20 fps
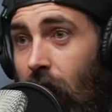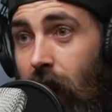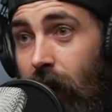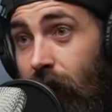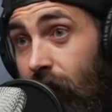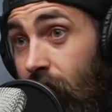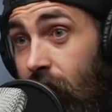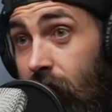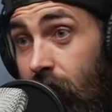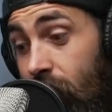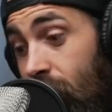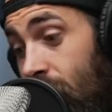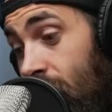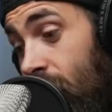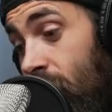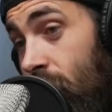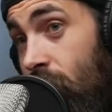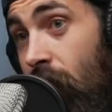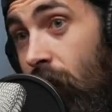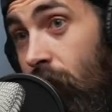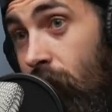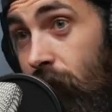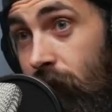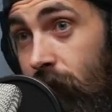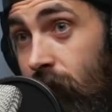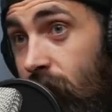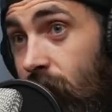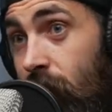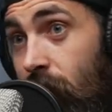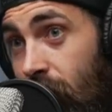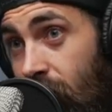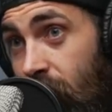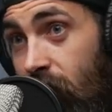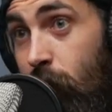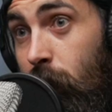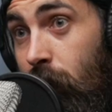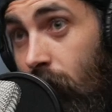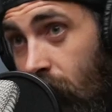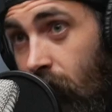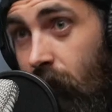have these channels, you know,
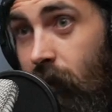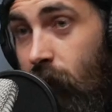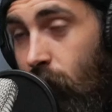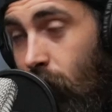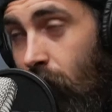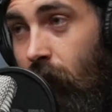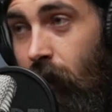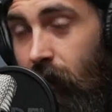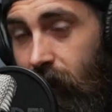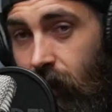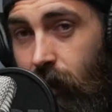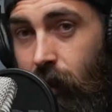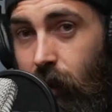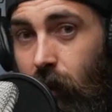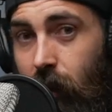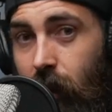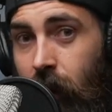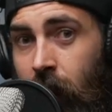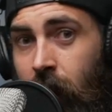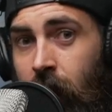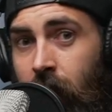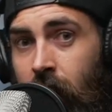Facebook, Twitter, etc.,